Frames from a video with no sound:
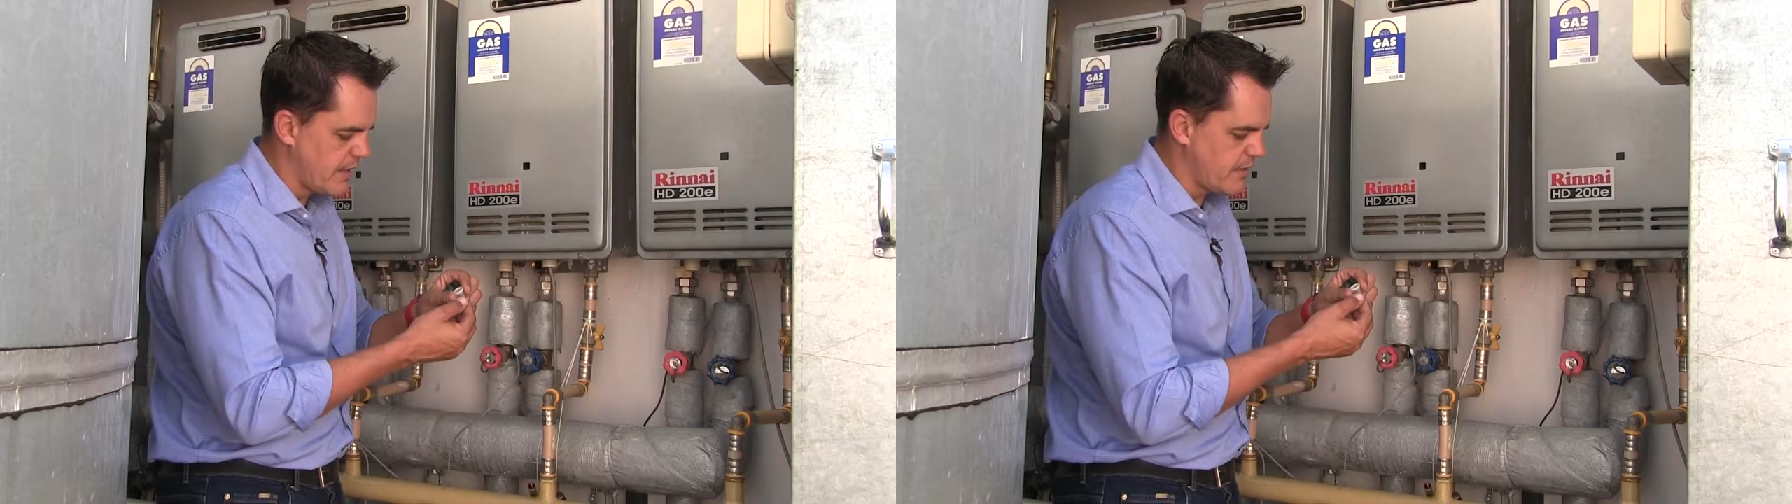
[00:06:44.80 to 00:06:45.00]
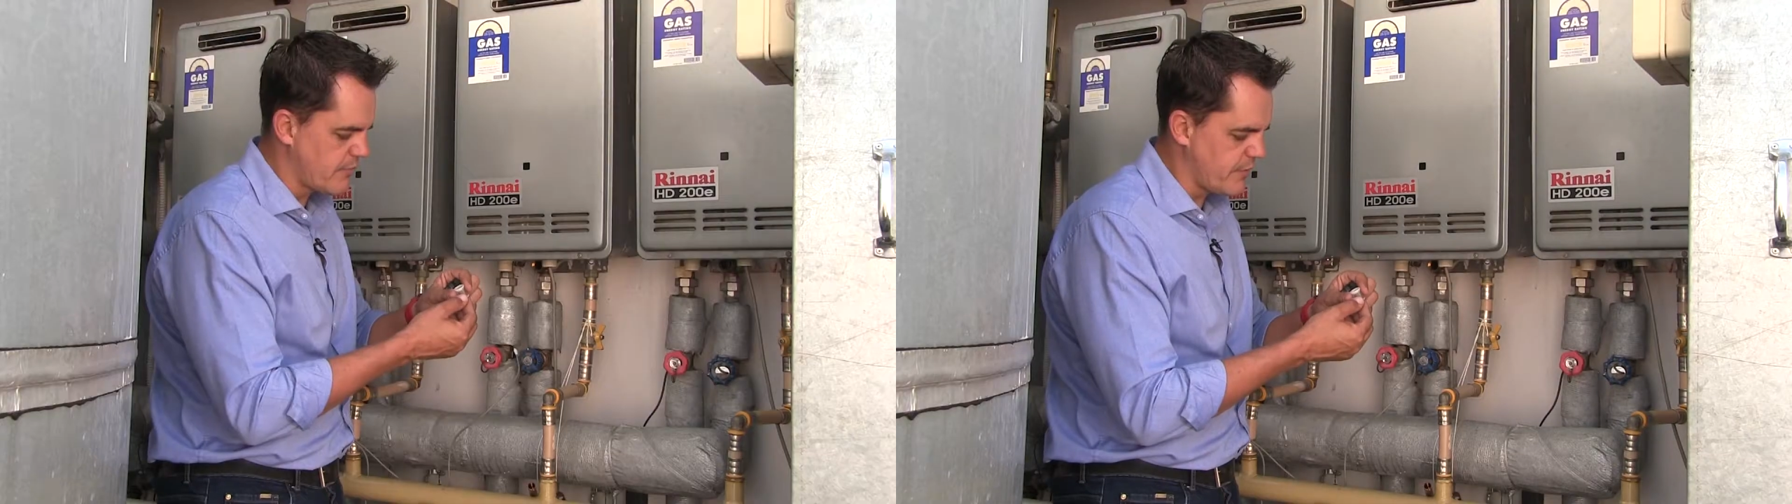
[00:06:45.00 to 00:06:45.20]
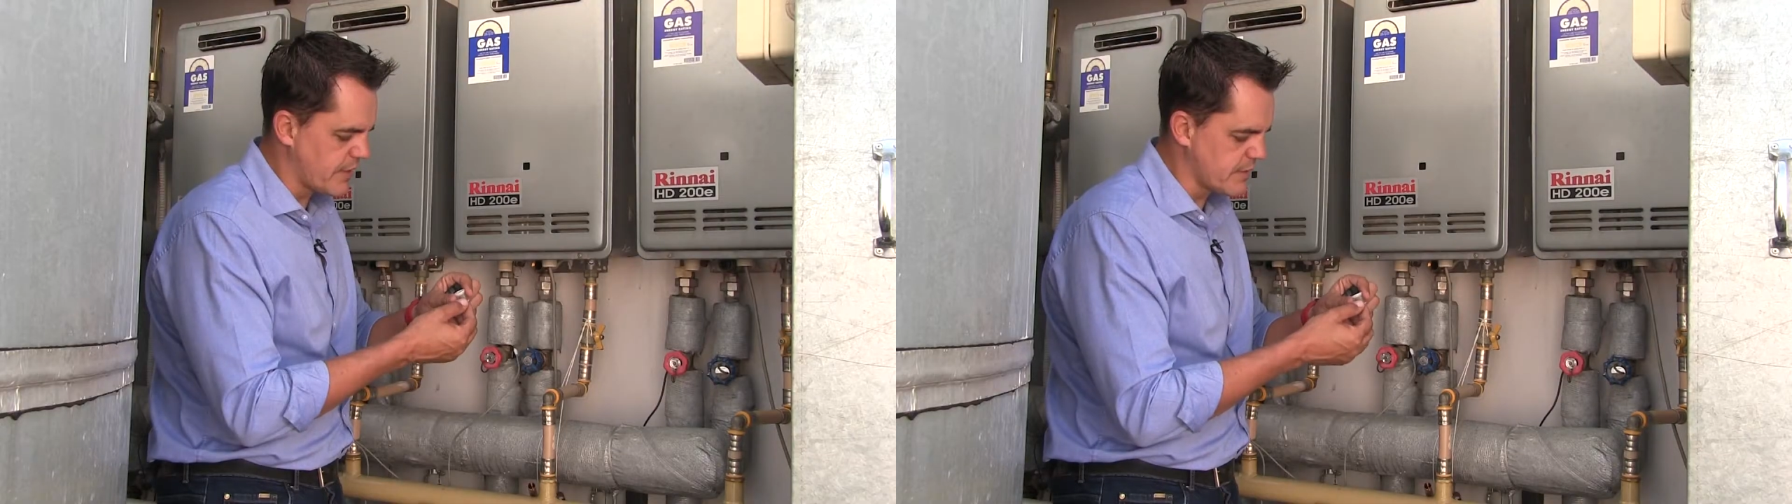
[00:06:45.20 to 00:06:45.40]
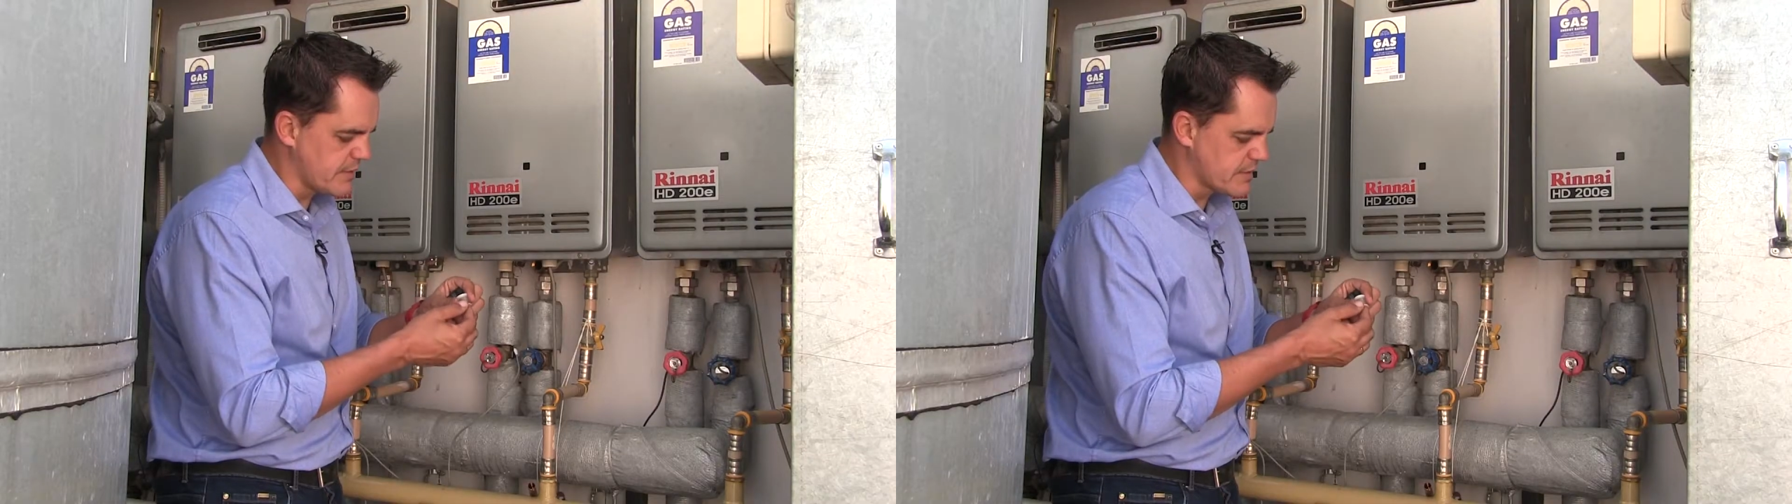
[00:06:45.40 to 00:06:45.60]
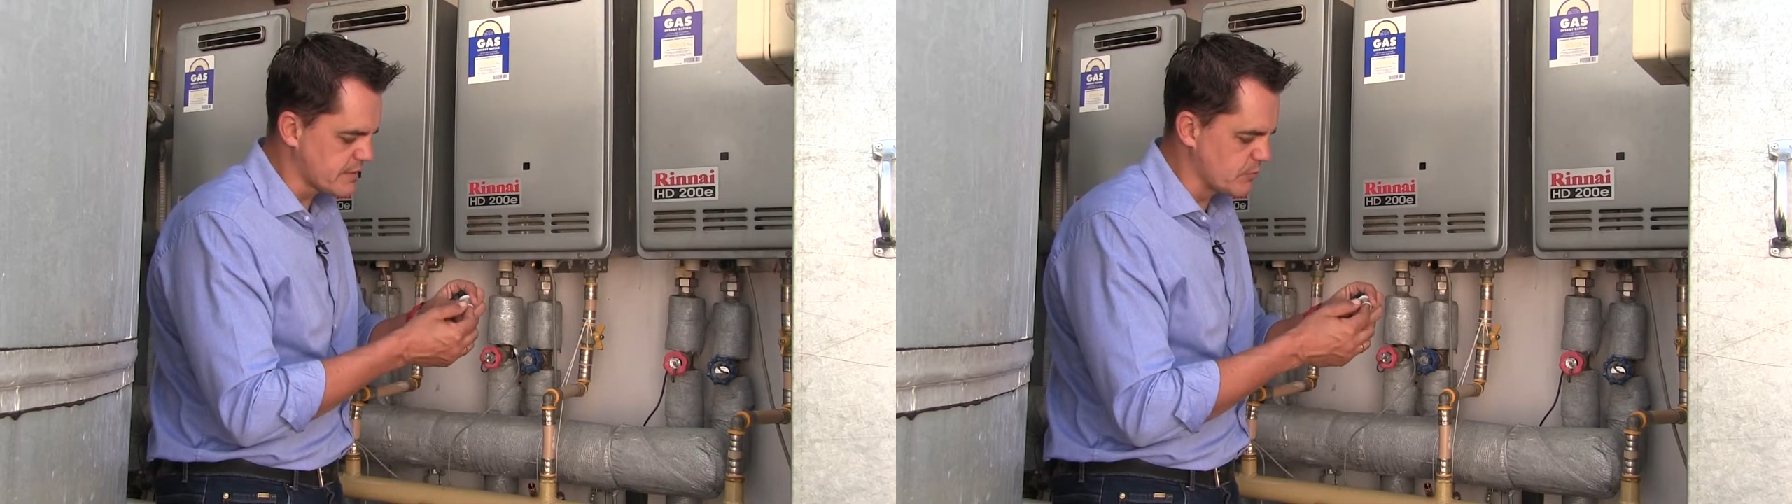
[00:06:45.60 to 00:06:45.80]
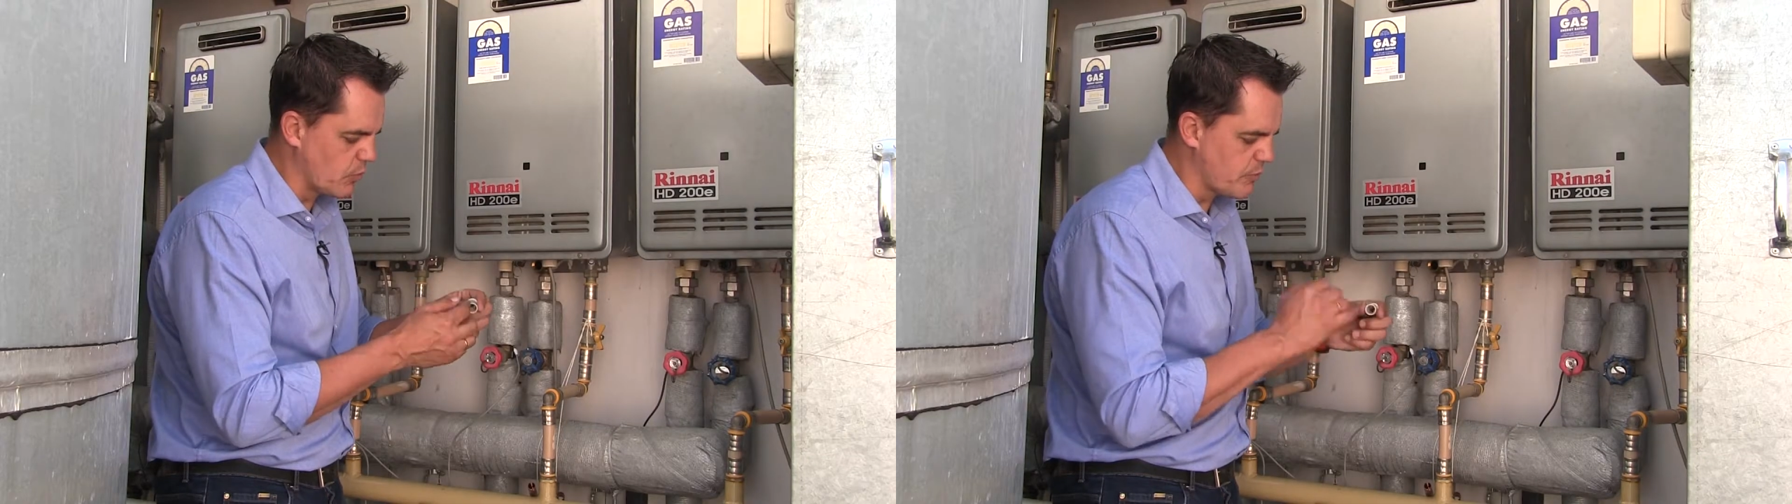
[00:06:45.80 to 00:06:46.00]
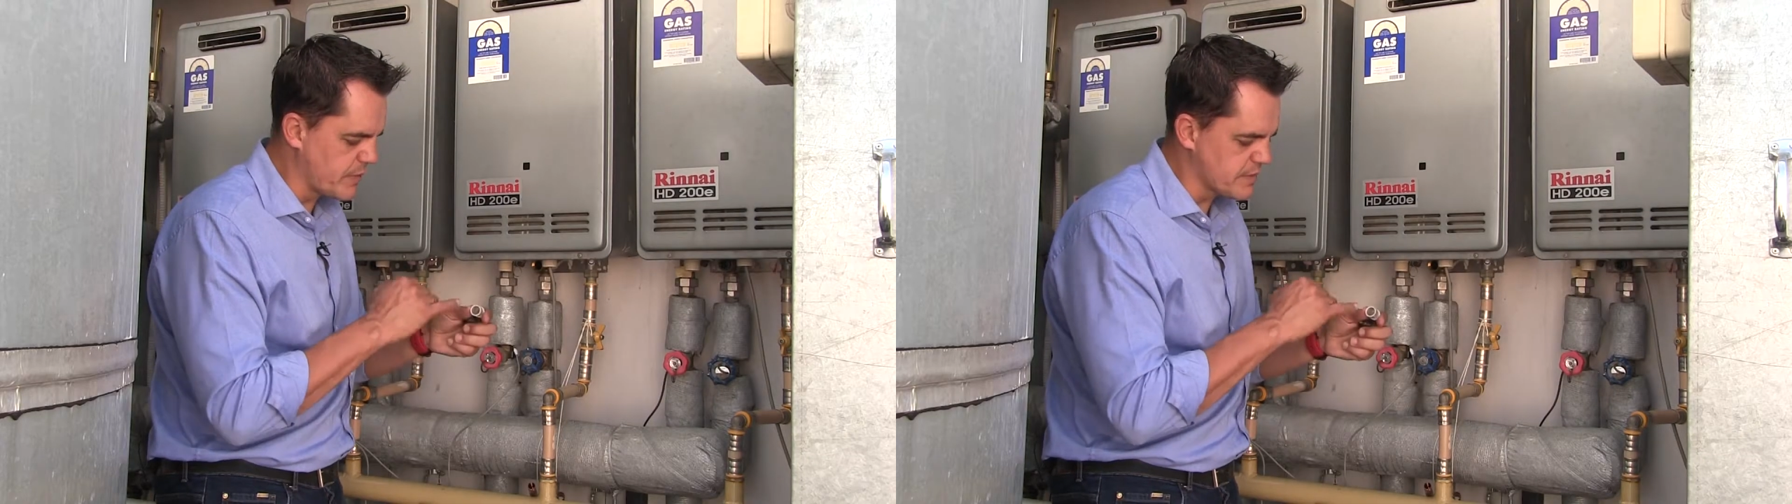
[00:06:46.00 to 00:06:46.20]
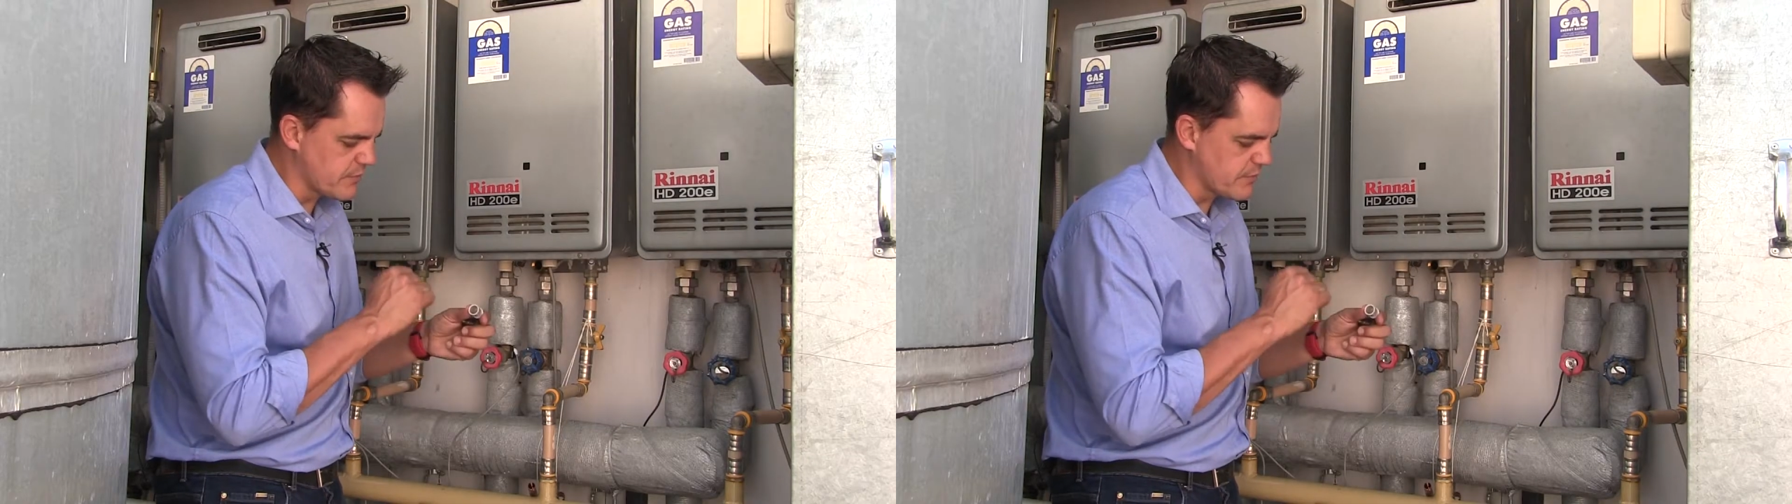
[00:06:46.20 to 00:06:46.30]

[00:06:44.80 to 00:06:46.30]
and in fact there's a small piece